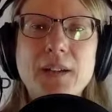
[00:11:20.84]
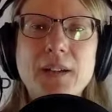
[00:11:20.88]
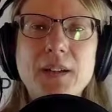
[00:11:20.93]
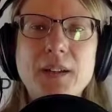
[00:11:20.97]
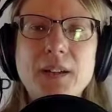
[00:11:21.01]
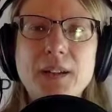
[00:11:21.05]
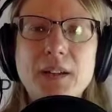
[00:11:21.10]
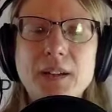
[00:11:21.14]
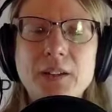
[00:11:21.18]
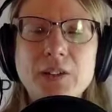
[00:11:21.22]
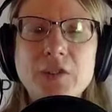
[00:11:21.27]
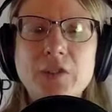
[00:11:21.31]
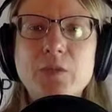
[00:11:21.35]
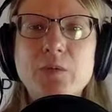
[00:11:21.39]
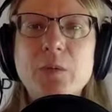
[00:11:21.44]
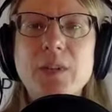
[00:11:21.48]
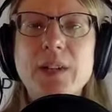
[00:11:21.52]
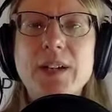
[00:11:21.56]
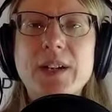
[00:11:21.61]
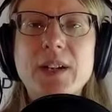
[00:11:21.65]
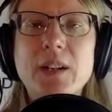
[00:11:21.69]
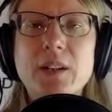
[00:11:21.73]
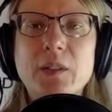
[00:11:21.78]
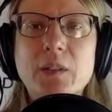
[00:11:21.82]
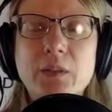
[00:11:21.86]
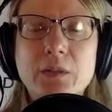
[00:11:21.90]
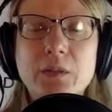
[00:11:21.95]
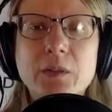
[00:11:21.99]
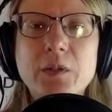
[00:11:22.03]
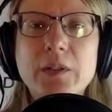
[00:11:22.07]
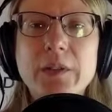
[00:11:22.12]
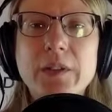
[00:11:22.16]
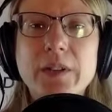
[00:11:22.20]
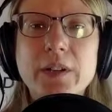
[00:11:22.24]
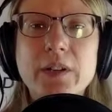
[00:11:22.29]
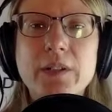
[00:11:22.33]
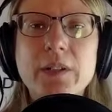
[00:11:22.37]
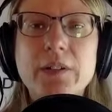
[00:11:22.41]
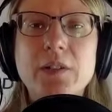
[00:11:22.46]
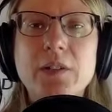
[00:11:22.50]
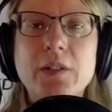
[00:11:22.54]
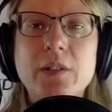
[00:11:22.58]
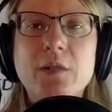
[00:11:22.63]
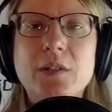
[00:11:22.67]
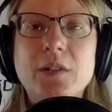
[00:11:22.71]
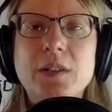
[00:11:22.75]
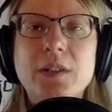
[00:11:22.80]
as you're reading through there.
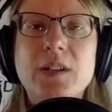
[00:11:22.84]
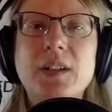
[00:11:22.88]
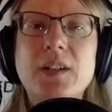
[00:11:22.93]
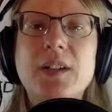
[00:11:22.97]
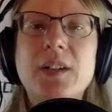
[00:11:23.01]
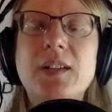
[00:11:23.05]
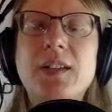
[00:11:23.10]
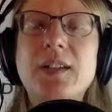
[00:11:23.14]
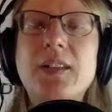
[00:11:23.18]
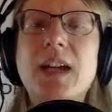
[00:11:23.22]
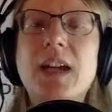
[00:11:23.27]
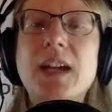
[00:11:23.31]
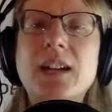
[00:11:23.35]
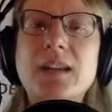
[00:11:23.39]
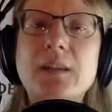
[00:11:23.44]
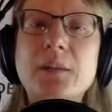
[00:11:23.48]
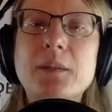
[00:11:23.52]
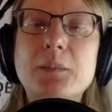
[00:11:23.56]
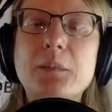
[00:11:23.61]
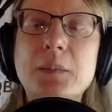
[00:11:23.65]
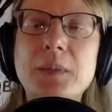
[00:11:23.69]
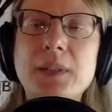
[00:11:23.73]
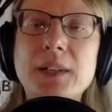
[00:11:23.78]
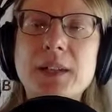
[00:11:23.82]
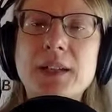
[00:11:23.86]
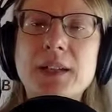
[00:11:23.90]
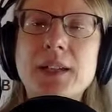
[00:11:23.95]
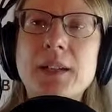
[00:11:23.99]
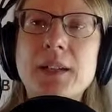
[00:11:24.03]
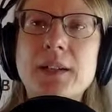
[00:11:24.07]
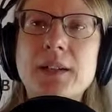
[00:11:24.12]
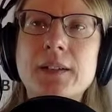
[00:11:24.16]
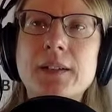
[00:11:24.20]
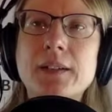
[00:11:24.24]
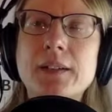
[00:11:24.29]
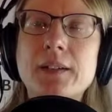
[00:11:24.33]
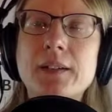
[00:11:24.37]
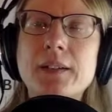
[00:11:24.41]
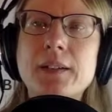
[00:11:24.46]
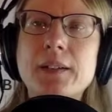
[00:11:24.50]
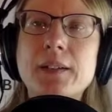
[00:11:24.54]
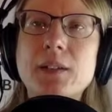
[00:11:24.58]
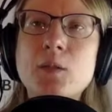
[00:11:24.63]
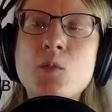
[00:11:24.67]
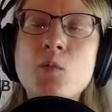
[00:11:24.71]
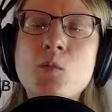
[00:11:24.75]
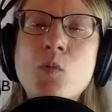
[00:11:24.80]
So that can be
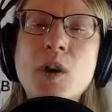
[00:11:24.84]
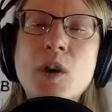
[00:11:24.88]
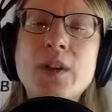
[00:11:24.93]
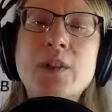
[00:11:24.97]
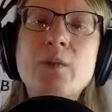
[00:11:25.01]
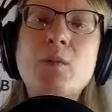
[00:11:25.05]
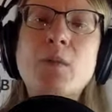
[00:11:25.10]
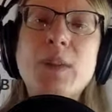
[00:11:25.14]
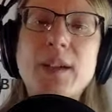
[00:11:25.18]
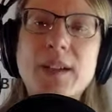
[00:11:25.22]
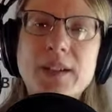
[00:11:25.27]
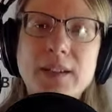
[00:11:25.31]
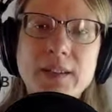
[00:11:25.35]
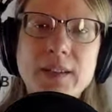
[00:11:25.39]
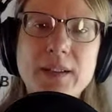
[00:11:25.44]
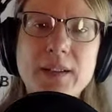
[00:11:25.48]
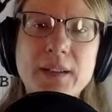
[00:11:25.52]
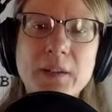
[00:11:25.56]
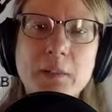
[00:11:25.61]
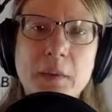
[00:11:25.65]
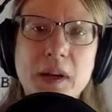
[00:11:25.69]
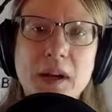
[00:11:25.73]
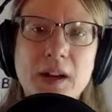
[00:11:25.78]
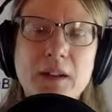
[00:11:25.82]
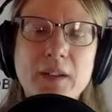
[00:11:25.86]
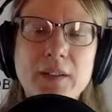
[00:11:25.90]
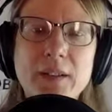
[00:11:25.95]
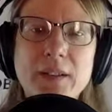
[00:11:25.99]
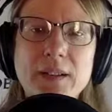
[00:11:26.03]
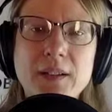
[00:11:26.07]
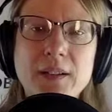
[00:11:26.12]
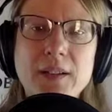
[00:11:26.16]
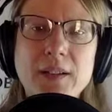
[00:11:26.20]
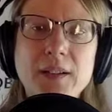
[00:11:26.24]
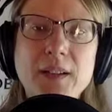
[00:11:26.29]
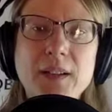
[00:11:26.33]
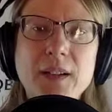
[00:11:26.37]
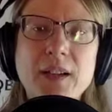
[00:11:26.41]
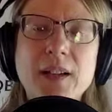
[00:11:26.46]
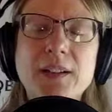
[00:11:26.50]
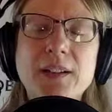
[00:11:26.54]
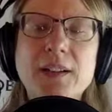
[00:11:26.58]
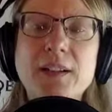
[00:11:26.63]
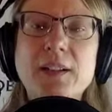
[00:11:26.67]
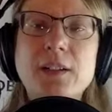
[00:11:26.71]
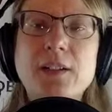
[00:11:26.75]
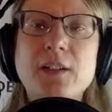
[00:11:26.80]
one way to think about it.
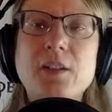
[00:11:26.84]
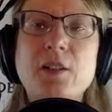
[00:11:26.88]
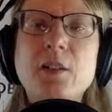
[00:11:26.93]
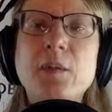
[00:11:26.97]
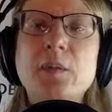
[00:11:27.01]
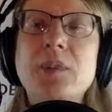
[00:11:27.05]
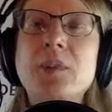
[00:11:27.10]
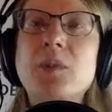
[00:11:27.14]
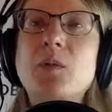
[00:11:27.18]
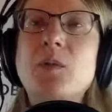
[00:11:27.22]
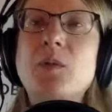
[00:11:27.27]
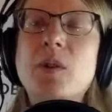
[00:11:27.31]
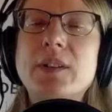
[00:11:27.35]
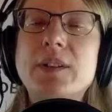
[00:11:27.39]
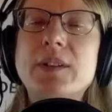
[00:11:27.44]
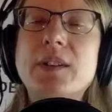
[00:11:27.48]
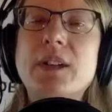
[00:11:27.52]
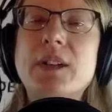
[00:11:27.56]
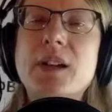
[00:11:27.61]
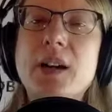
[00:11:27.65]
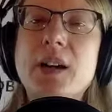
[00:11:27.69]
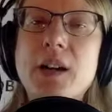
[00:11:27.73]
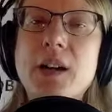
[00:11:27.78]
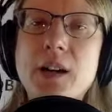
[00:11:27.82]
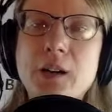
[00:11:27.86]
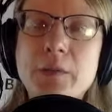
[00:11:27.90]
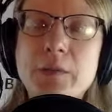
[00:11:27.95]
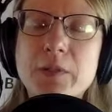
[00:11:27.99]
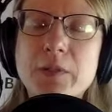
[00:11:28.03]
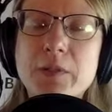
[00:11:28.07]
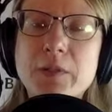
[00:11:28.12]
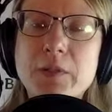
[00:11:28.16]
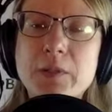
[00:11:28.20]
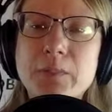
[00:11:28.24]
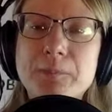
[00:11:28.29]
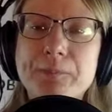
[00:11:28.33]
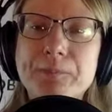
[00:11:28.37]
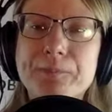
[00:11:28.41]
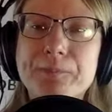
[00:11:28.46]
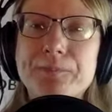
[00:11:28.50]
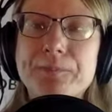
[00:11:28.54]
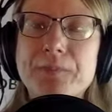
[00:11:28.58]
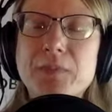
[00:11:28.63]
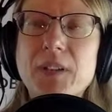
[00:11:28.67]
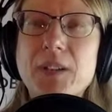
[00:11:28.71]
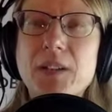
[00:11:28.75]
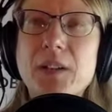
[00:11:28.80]
And then in terms of what to cover,
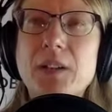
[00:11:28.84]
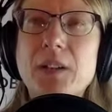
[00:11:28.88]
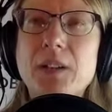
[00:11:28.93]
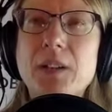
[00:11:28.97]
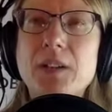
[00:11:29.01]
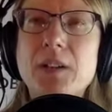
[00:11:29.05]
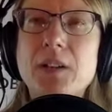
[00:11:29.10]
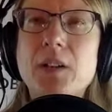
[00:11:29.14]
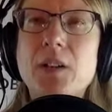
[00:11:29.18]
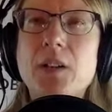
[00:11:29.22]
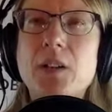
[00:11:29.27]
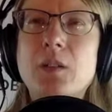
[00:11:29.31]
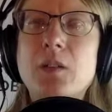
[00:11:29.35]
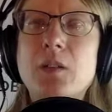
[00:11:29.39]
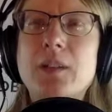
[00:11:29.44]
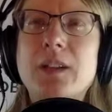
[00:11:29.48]
I